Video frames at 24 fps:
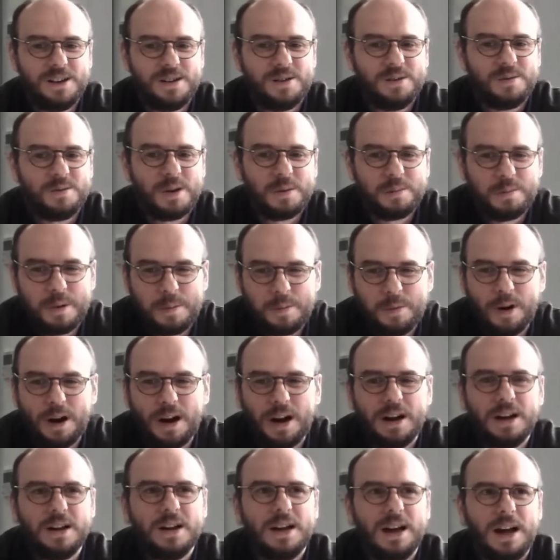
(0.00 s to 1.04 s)
what people
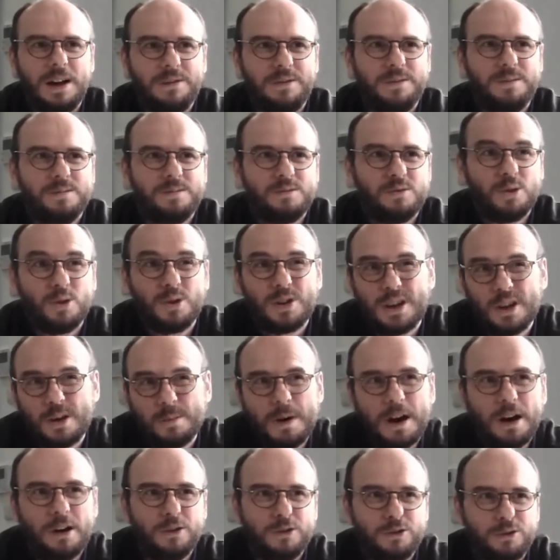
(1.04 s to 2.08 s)
are talking
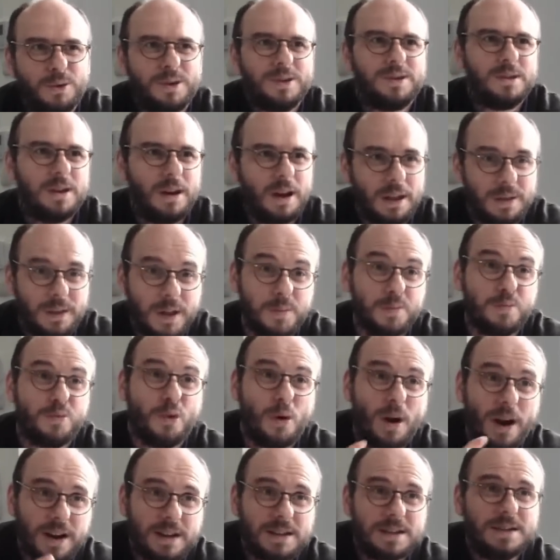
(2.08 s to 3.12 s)
about on Twitter, and then
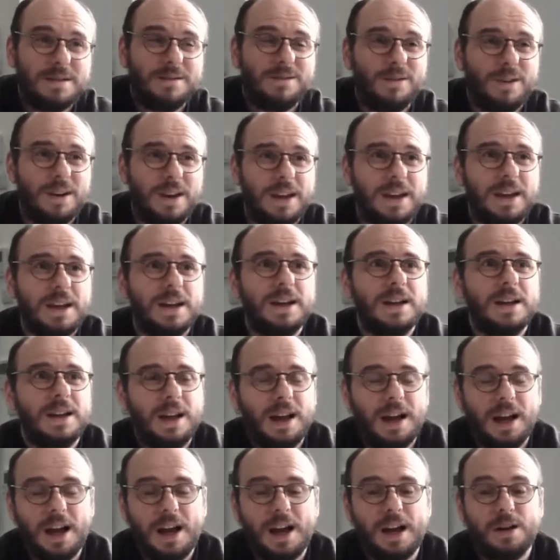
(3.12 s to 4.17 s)
proactively
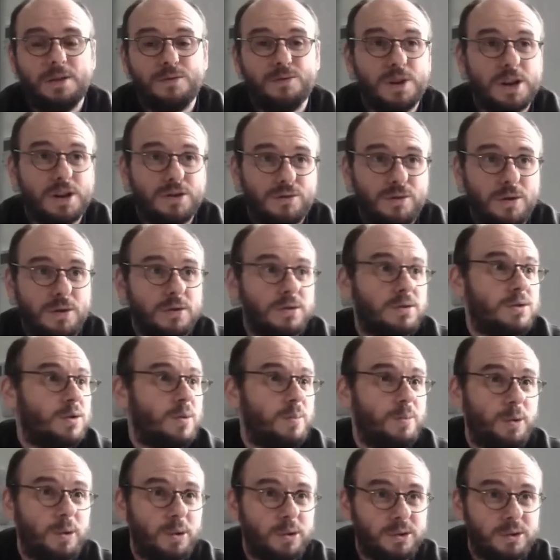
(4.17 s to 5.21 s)
recruit
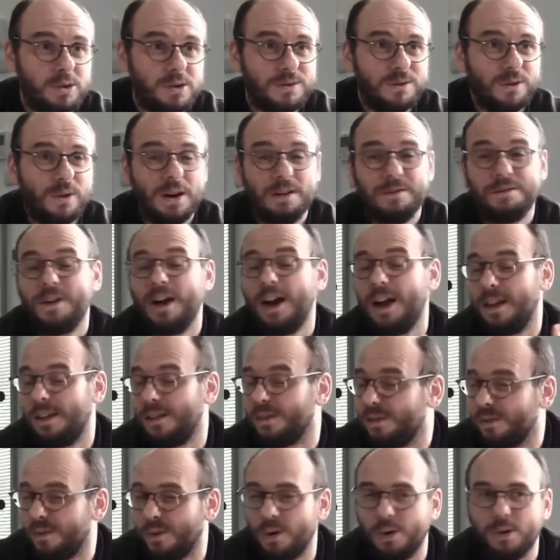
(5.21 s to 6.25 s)
supporters for
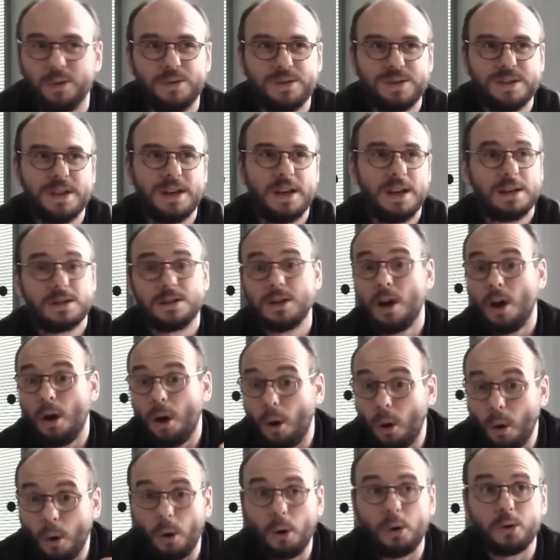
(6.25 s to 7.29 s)
events, volunteers,
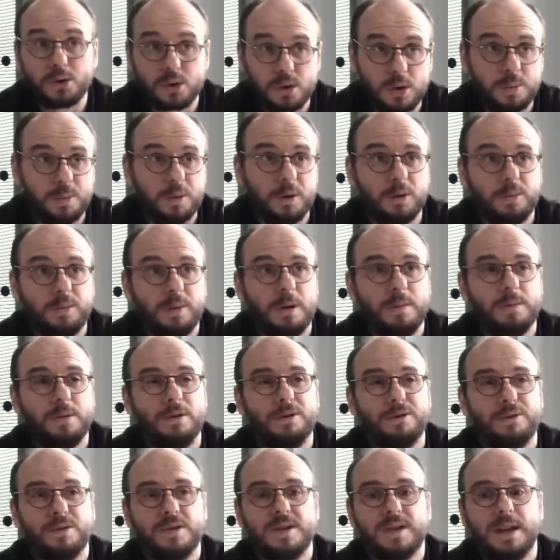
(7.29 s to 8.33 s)
or support people
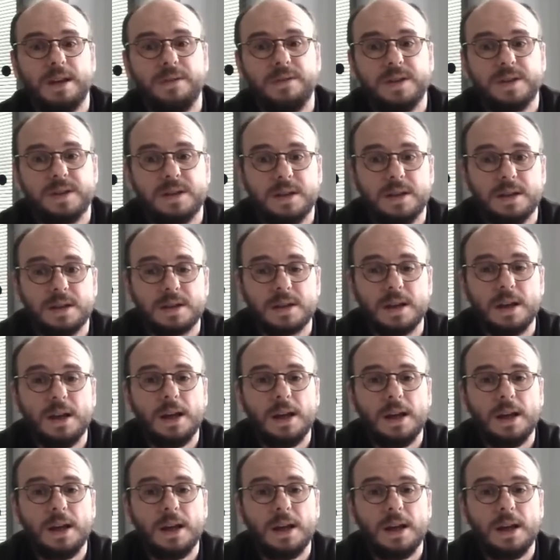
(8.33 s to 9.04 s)
for services.